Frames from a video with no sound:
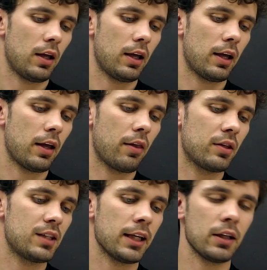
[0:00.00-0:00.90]
And the
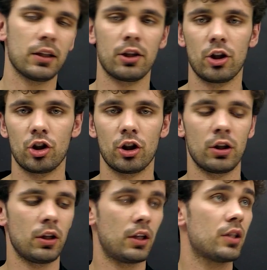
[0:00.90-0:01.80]
second
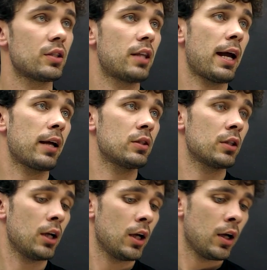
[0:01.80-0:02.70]
condition is that
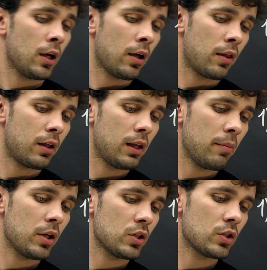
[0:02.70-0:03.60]
the
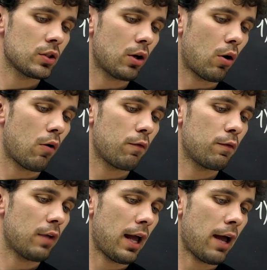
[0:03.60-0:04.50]
limits
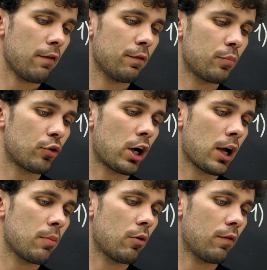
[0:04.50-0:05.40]
of f
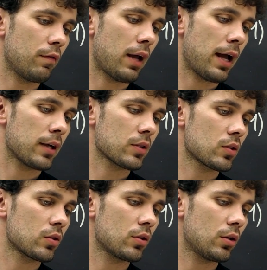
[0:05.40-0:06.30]
prime of
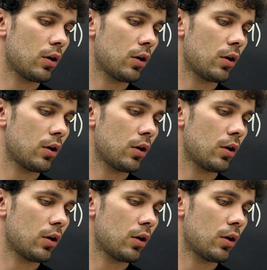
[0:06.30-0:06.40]
x